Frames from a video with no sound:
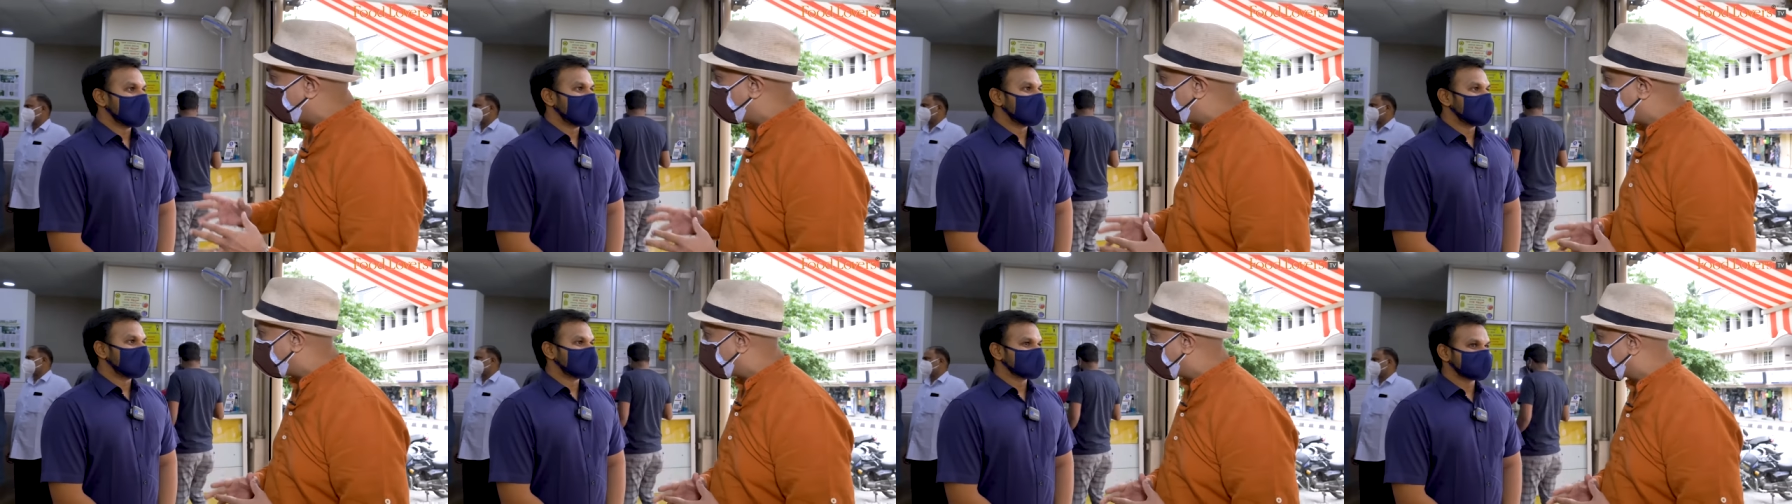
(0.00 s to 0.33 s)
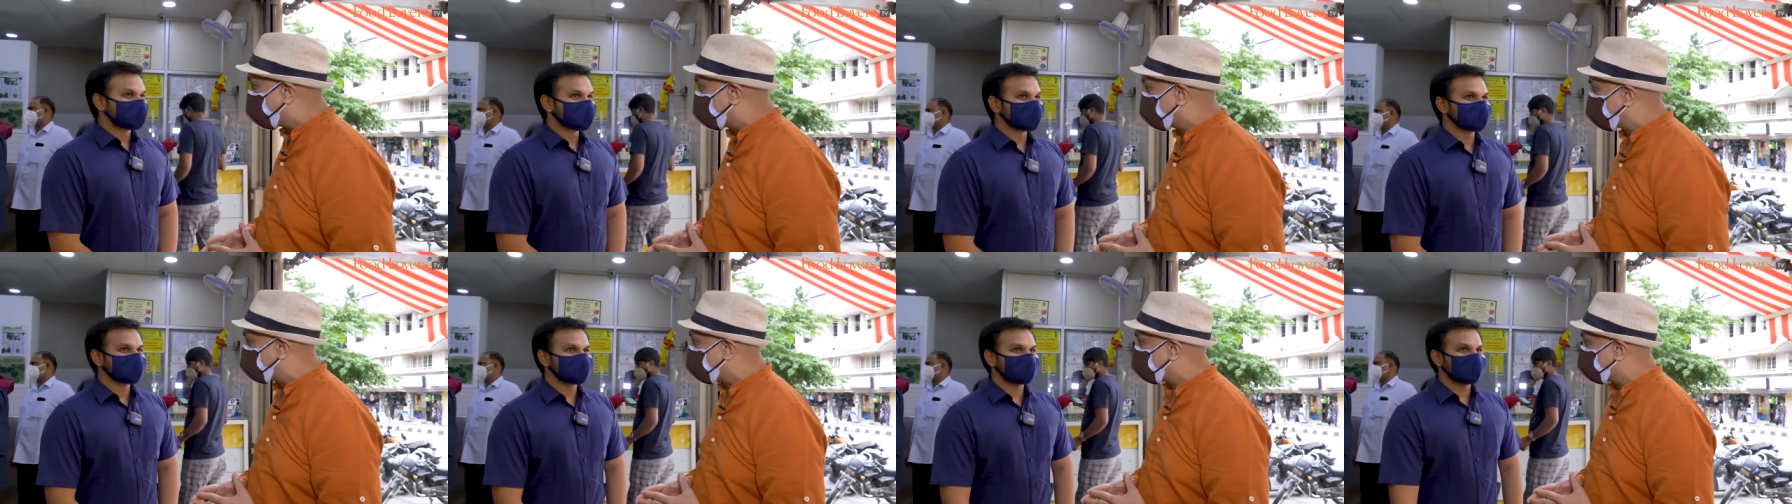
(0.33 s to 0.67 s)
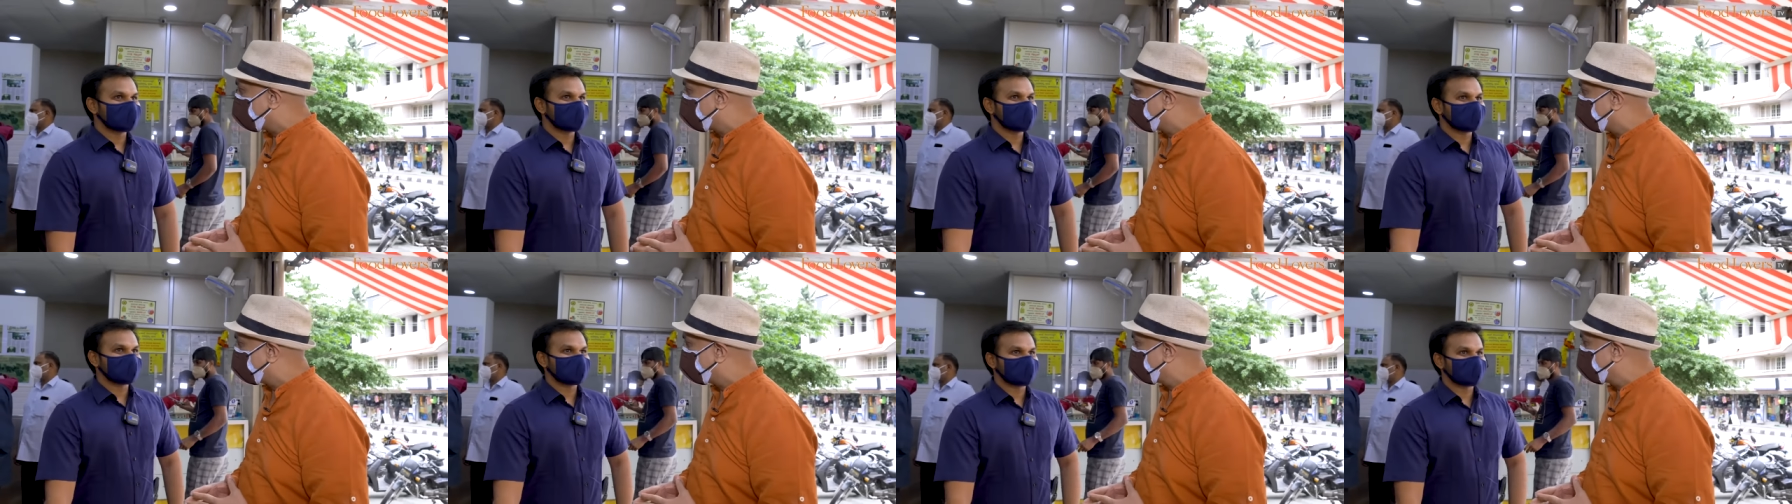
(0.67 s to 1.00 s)
a part uh, of this? This is
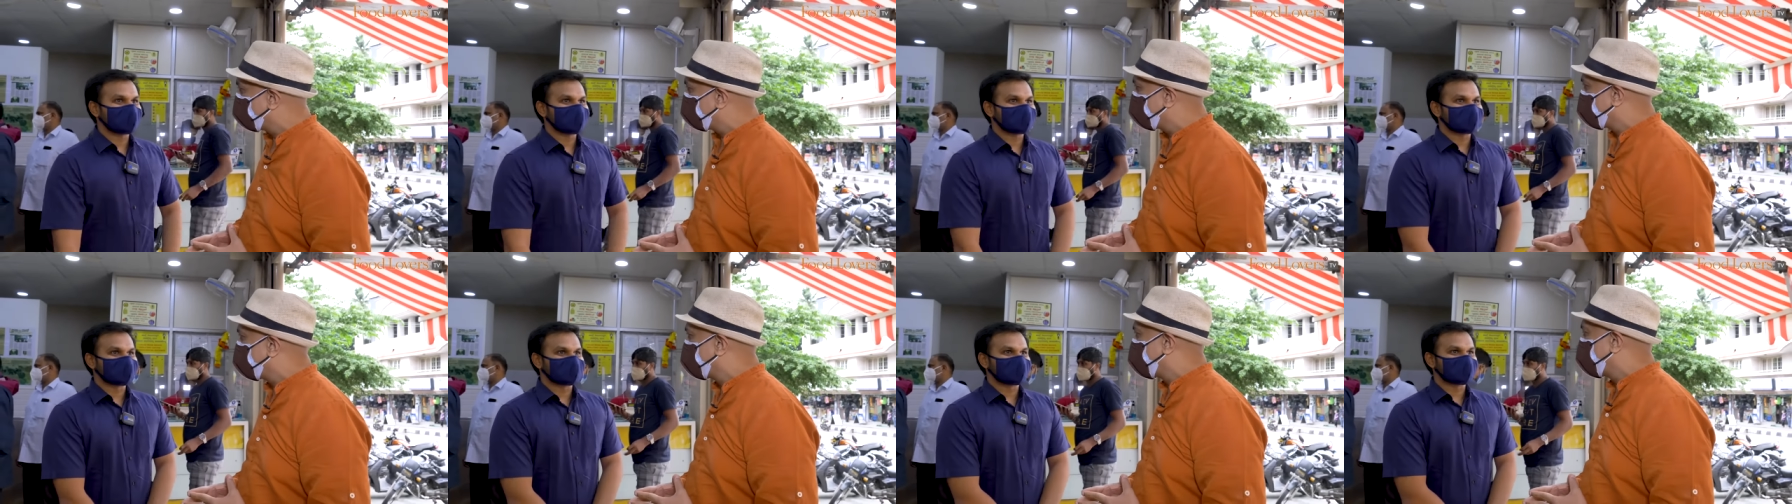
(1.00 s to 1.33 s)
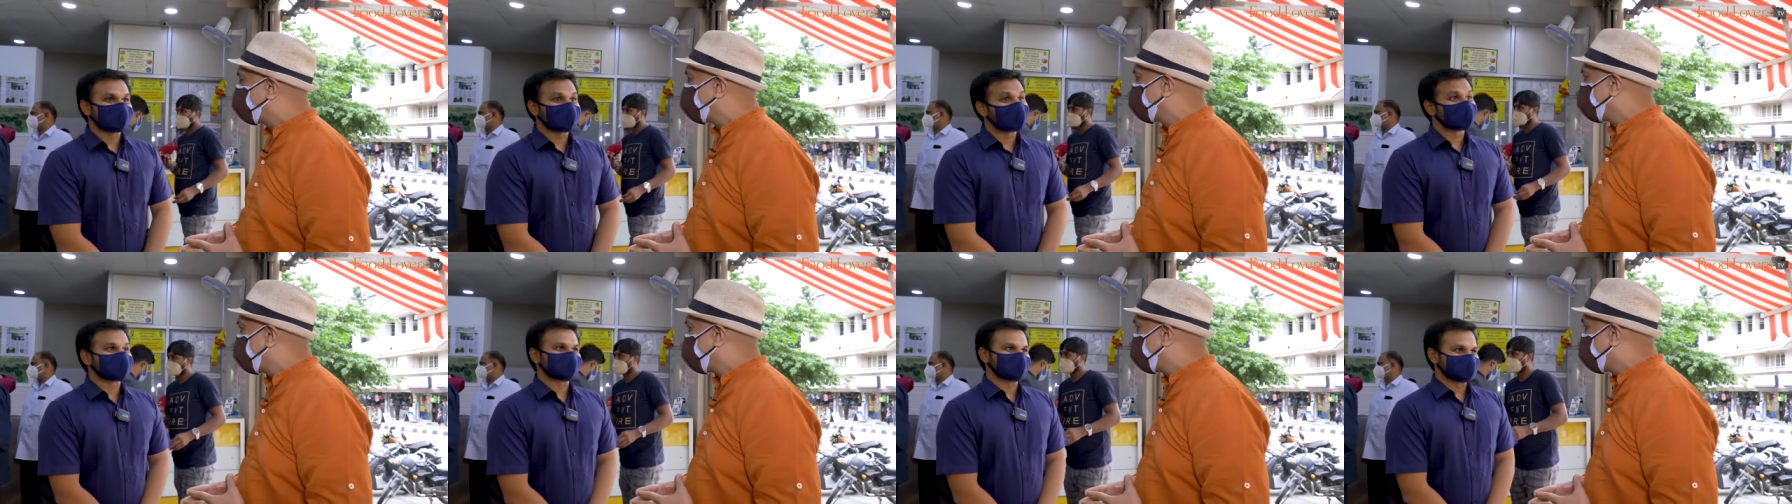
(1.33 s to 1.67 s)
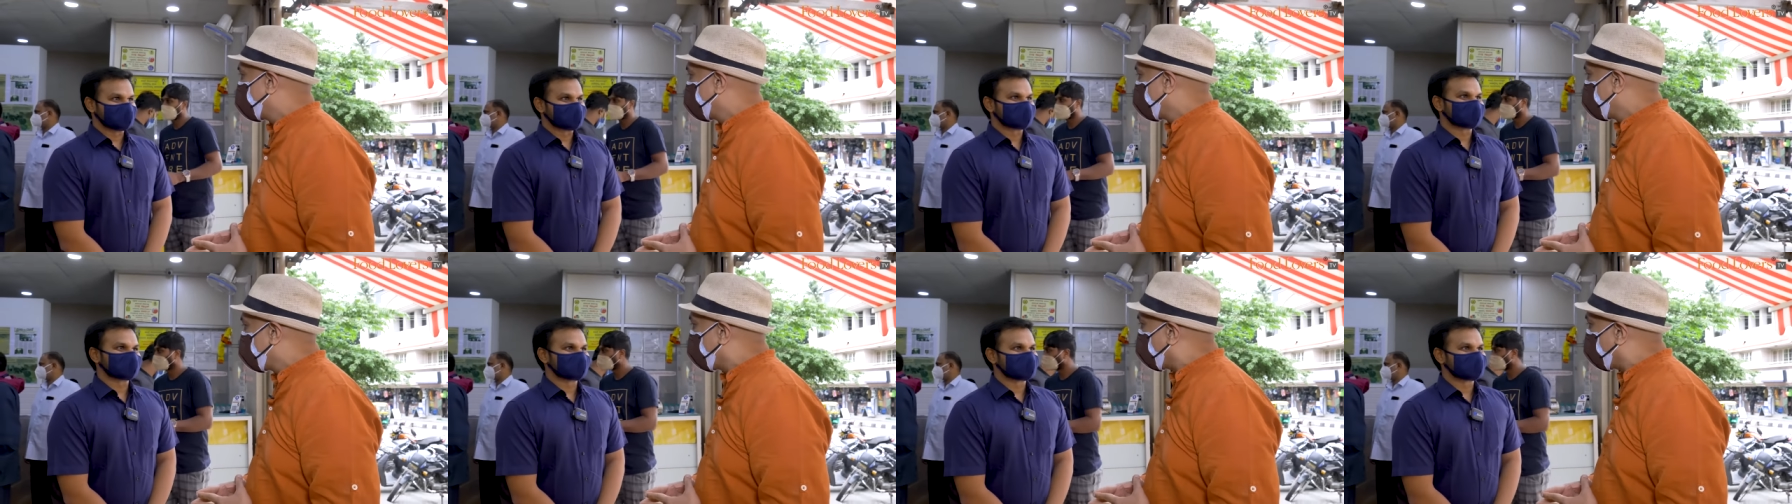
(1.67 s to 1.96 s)
my uh, fourth year.